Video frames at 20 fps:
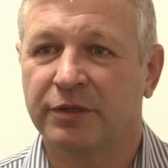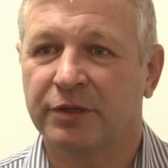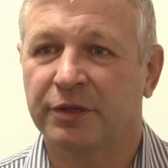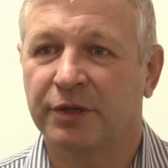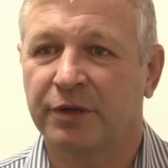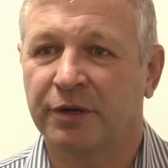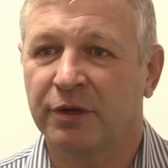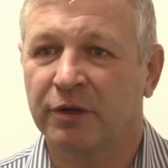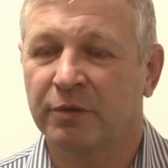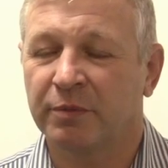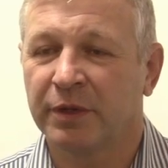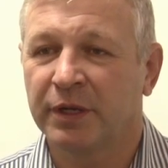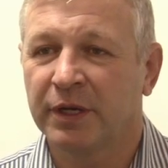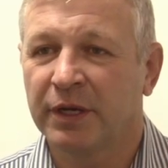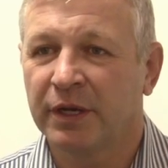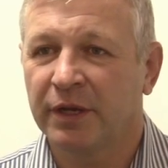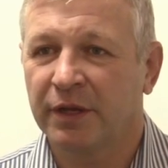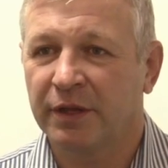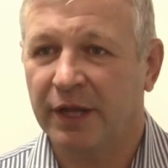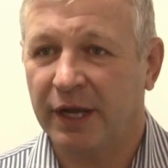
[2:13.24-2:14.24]
to the group
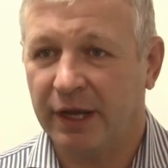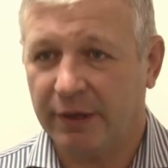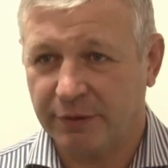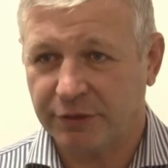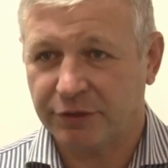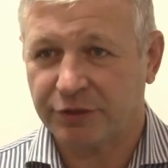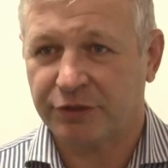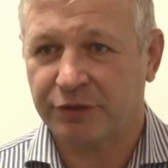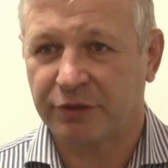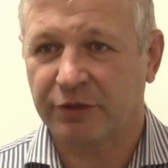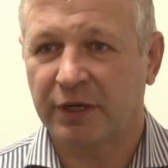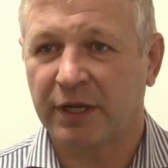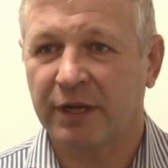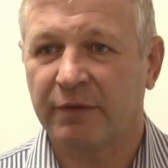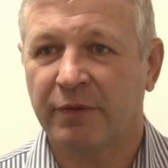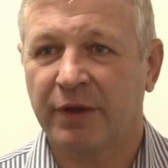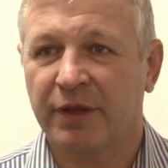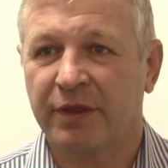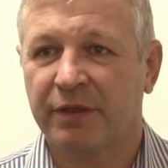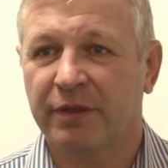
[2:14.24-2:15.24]
that I was
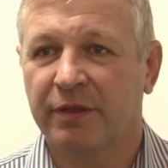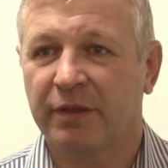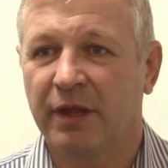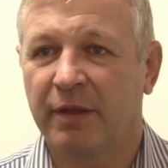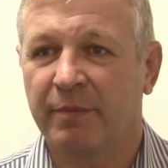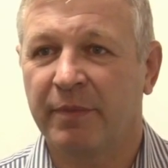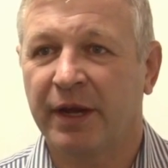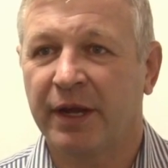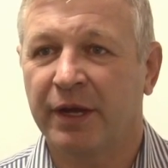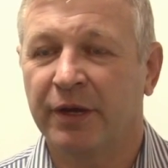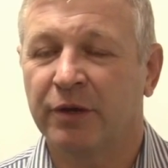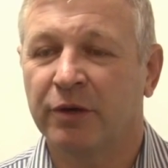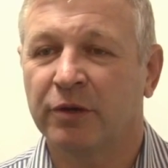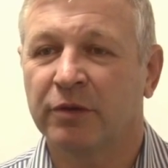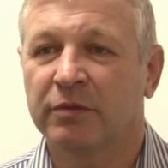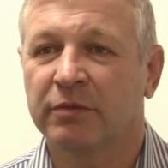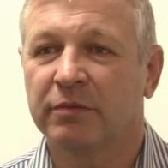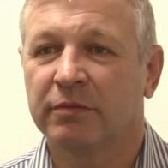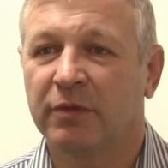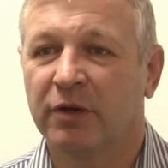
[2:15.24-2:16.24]
struggling with in my
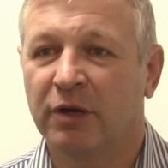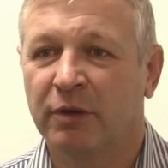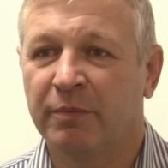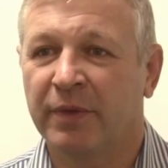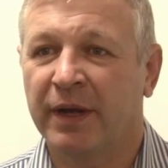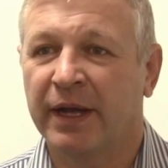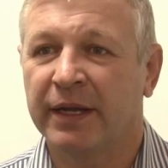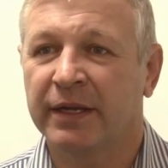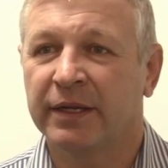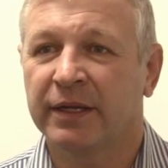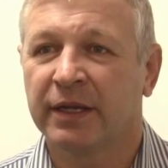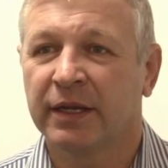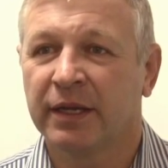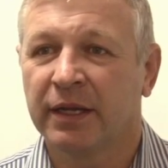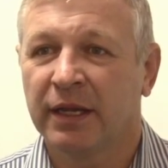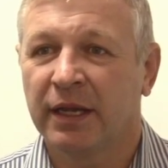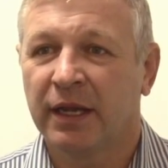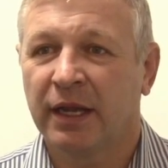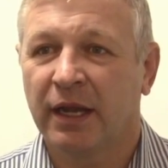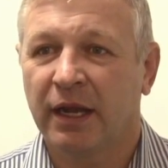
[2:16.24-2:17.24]
own mind,
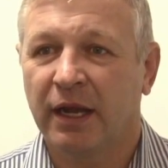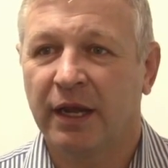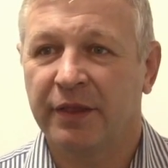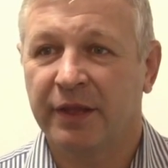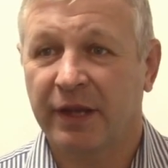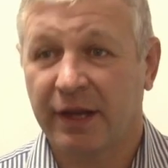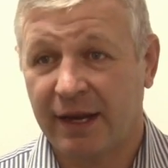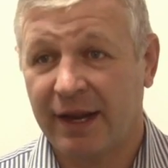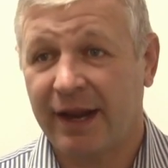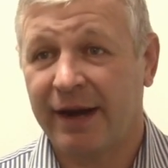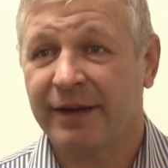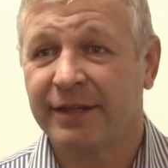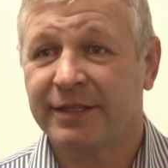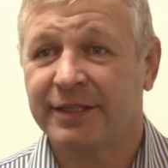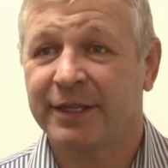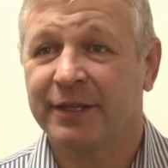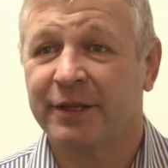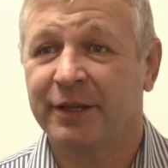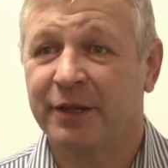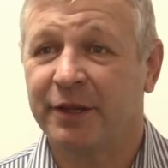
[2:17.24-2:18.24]
and the
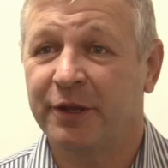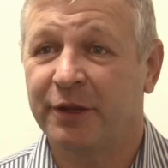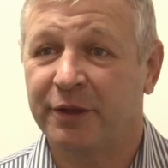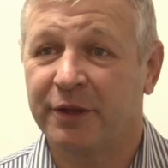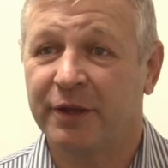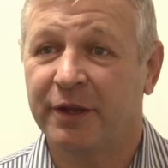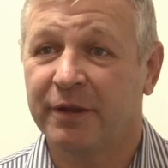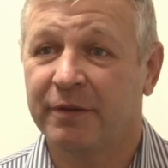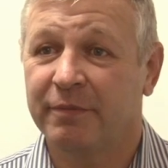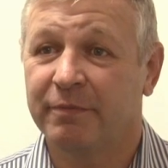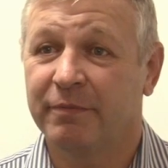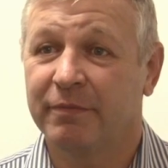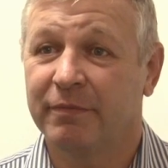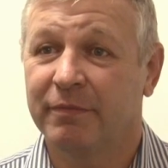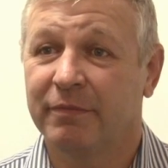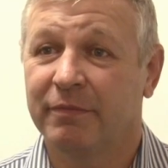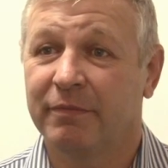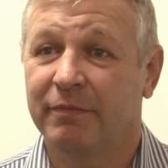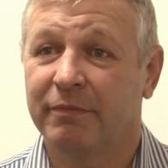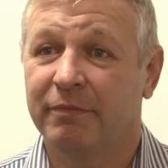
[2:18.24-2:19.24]
clarity that the other
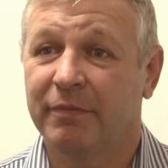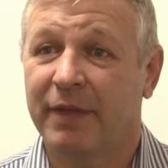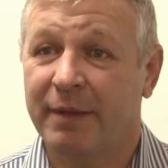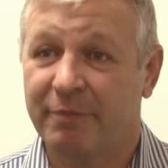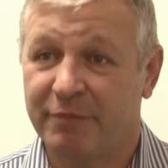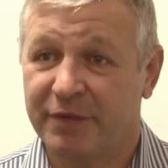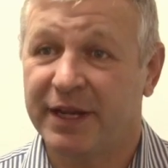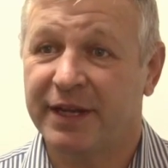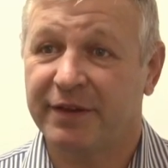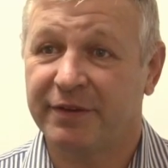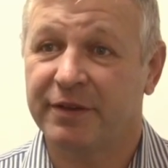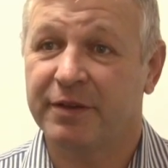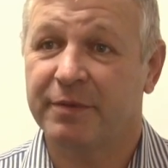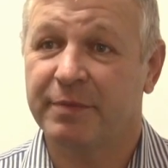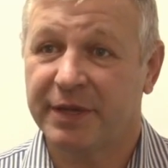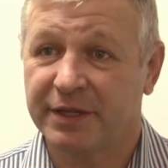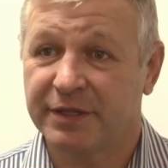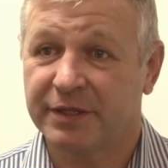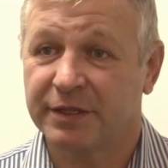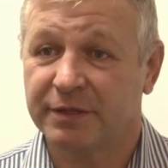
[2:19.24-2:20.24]
MDs in the
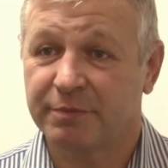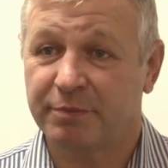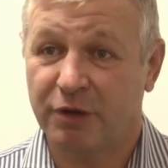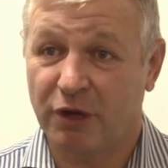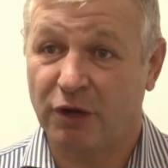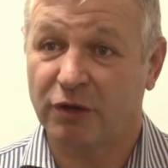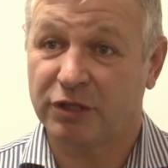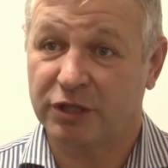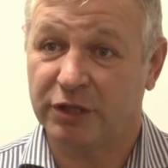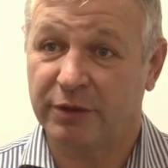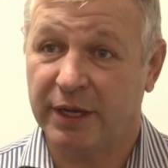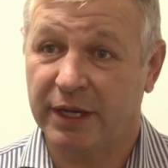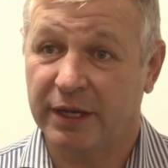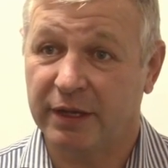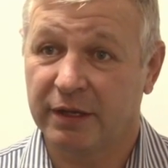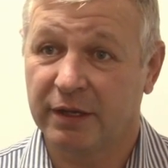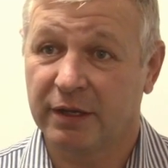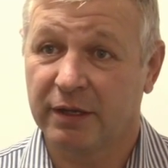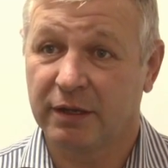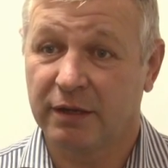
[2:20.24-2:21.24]
business brought to it
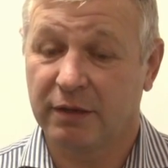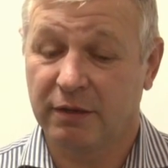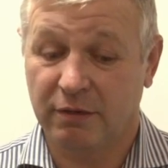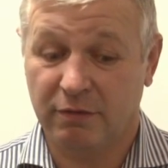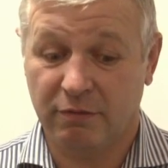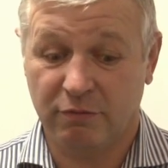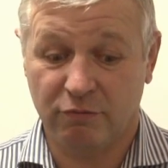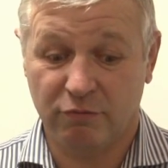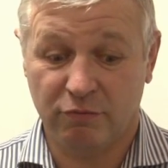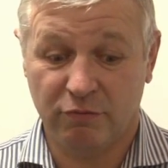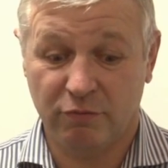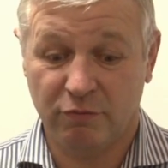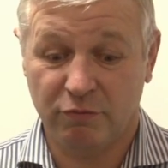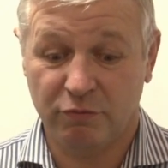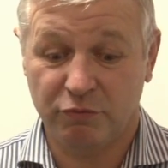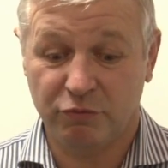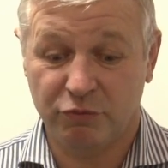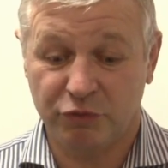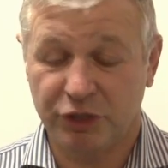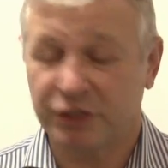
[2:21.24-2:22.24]

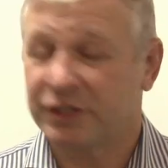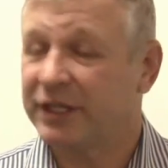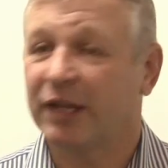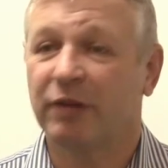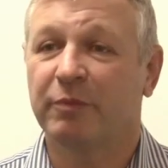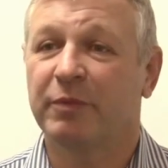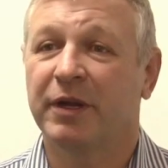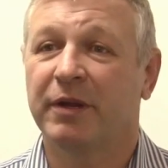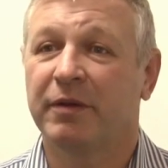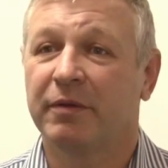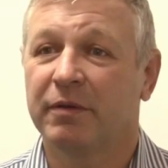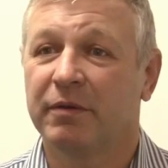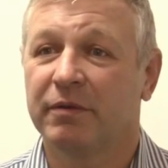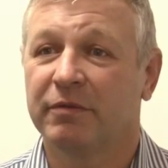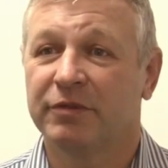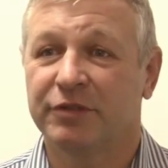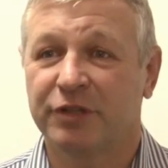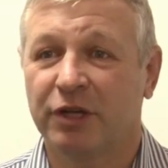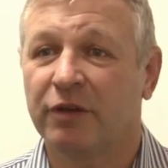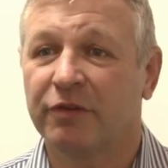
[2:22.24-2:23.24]
just helped me
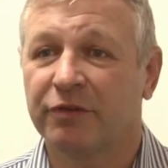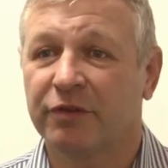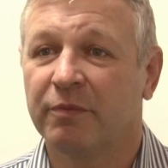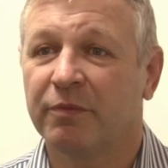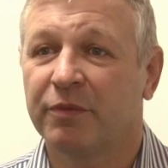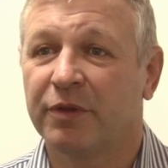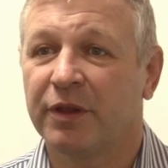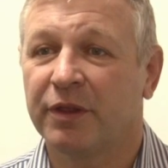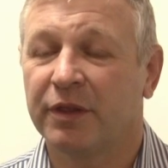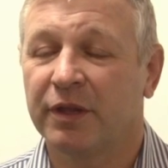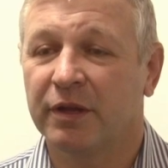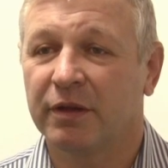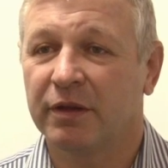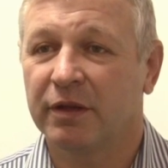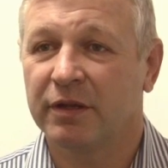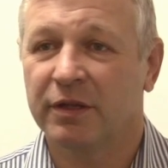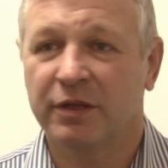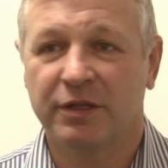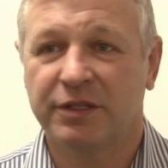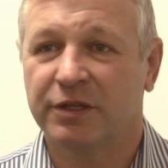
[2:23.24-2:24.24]
resolve something
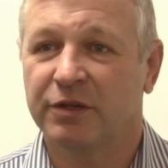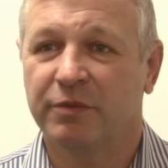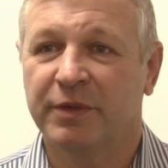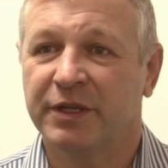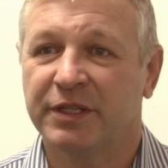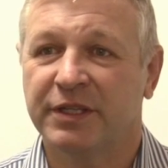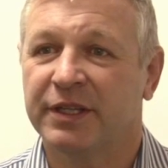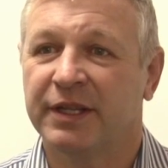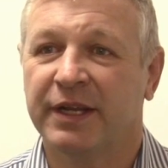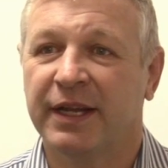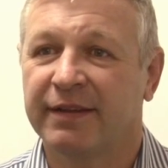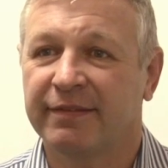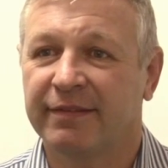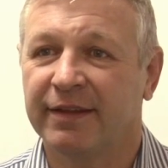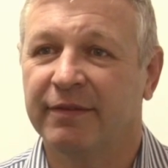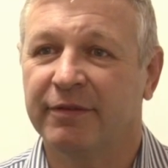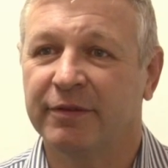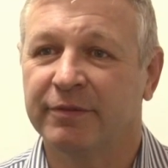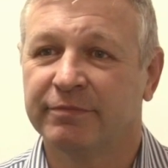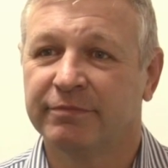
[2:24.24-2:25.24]
that took me to the next
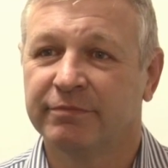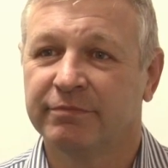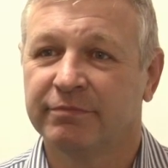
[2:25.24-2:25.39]
level.